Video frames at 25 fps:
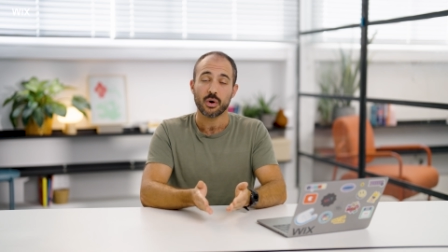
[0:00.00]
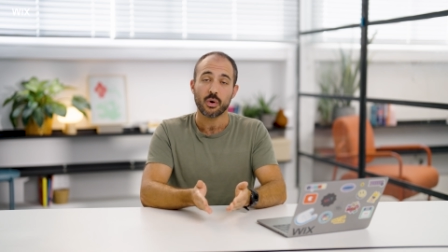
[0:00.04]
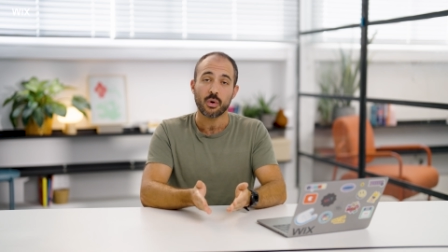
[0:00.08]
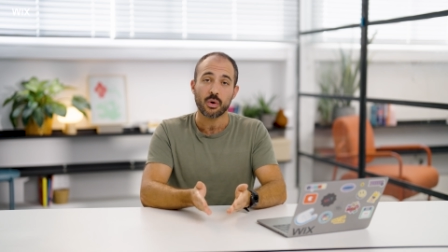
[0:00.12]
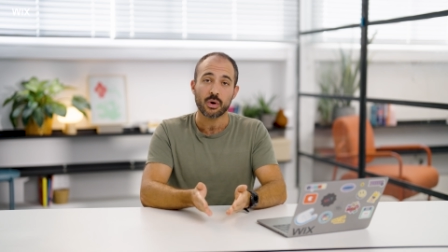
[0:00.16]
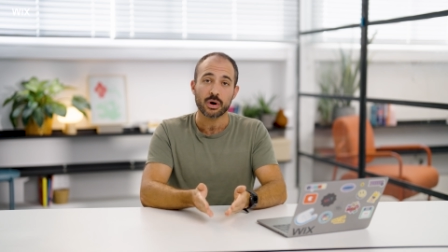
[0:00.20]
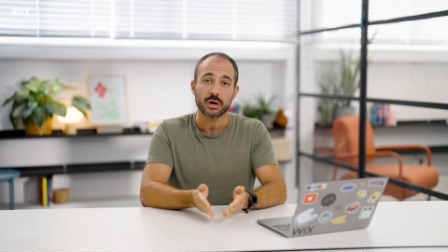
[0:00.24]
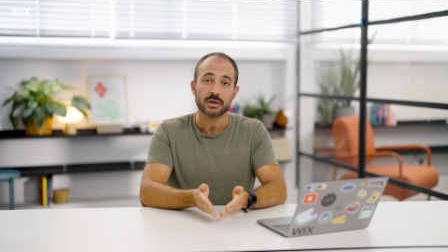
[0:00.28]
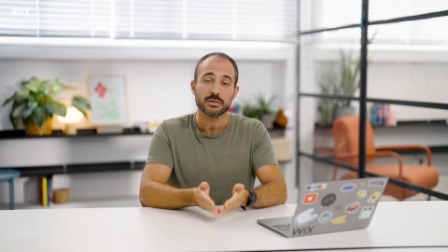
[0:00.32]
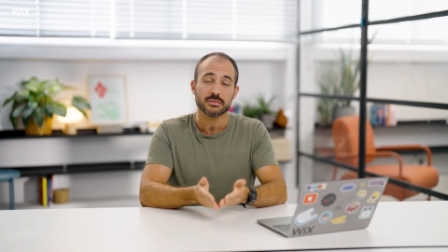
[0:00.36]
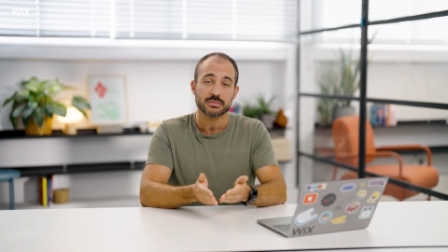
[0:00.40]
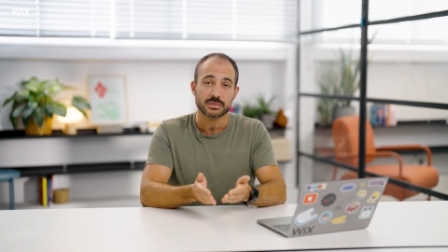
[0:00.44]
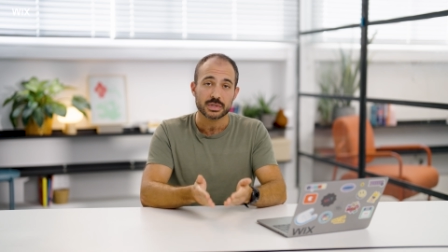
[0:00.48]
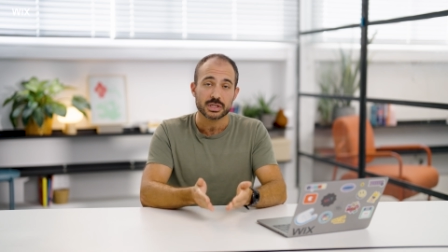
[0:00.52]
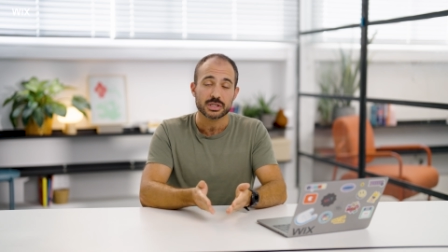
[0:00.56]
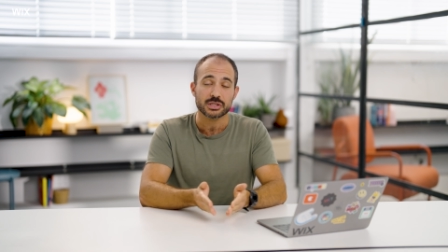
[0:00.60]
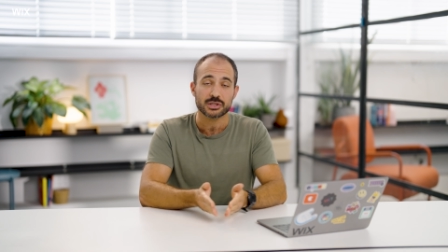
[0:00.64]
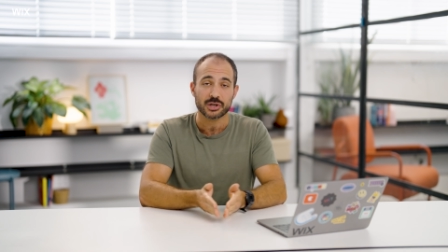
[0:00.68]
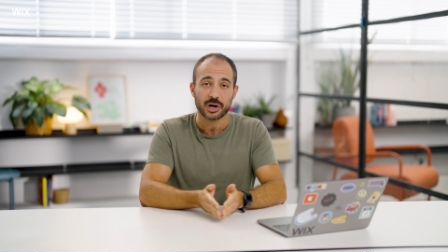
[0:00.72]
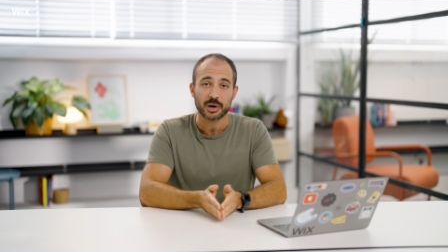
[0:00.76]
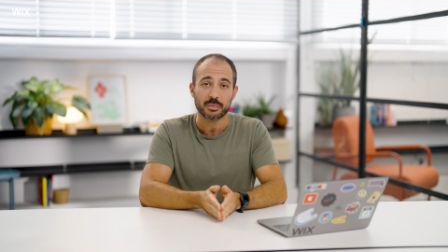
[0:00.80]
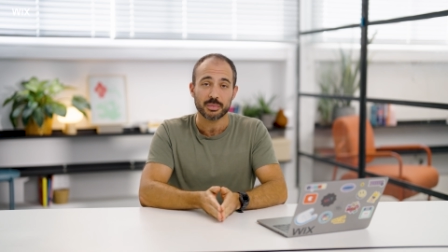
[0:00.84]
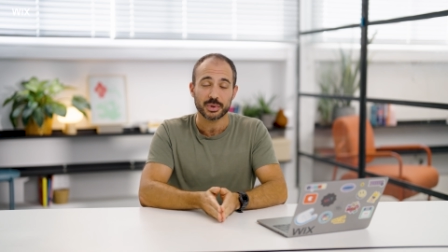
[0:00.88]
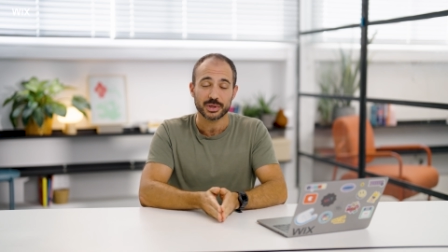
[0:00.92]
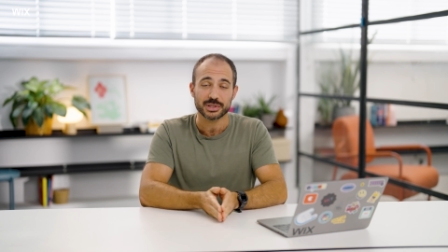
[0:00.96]
or to
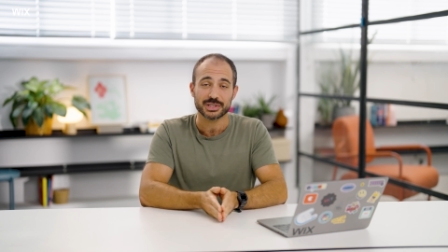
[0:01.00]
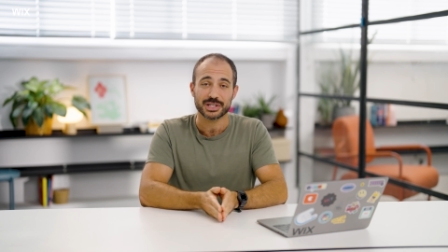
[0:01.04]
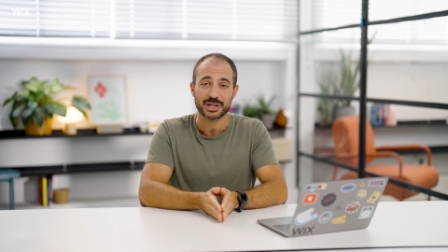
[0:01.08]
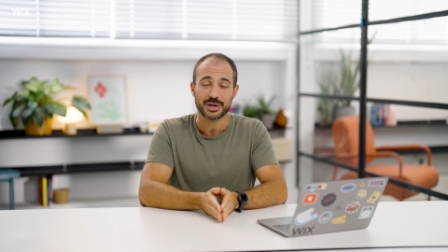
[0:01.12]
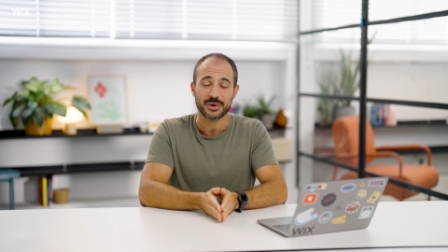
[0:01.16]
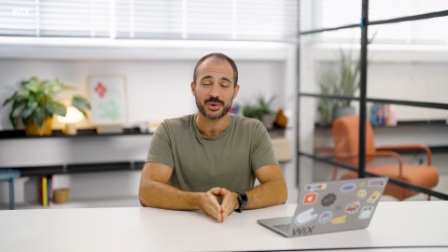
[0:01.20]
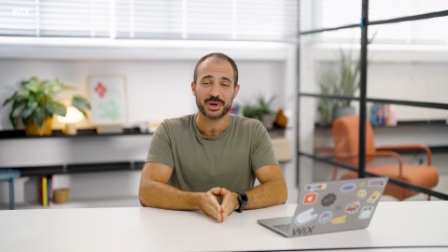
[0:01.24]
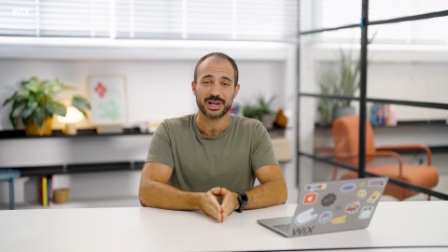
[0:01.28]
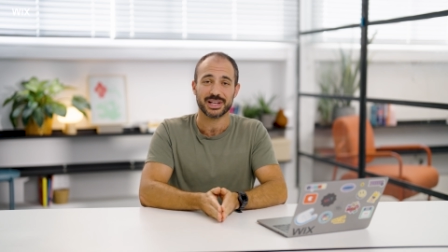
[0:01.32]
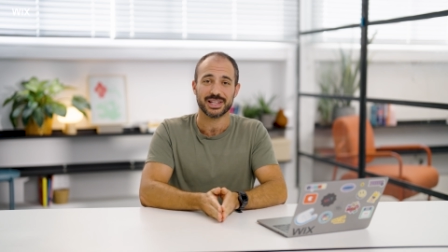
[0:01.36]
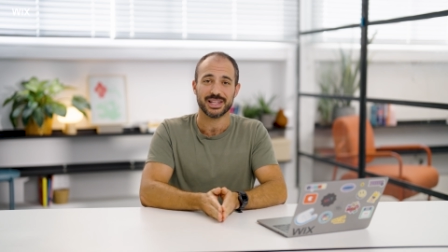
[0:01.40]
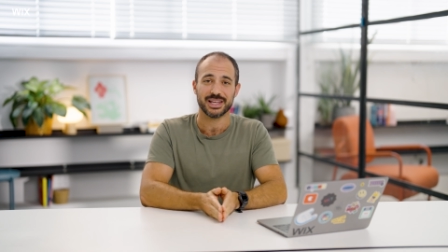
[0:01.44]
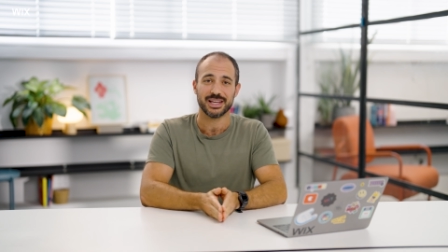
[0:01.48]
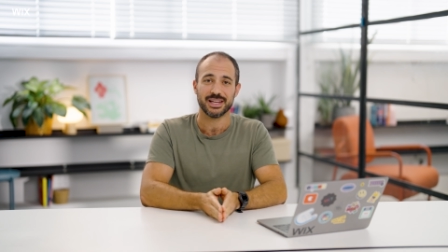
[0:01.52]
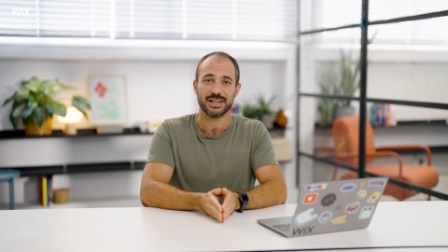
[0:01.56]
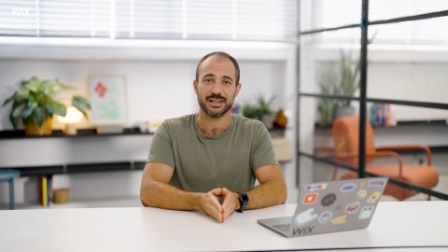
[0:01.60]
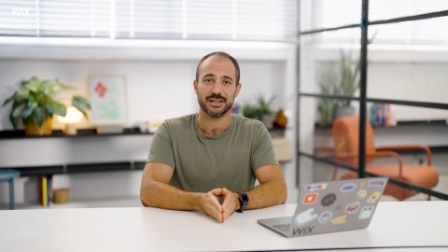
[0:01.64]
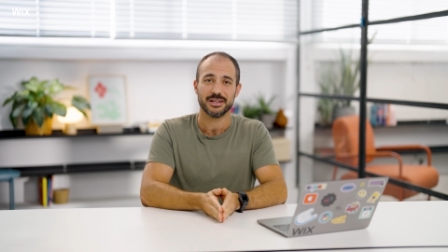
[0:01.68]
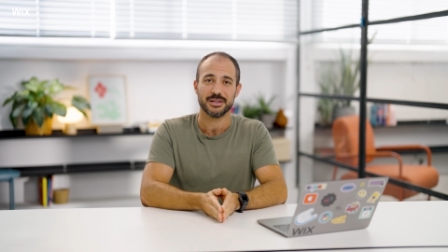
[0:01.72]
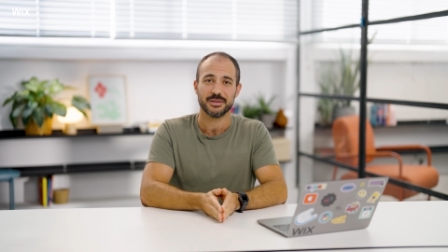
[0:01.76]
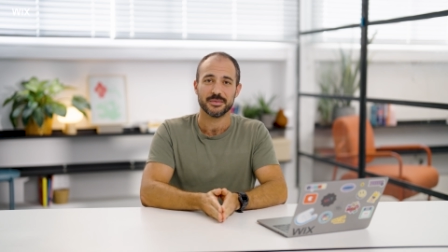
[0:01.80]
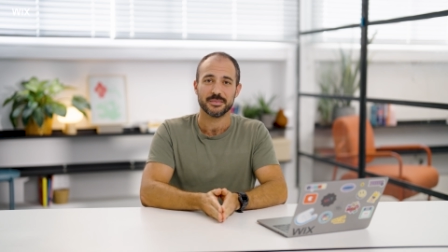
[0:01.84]
start building quickly.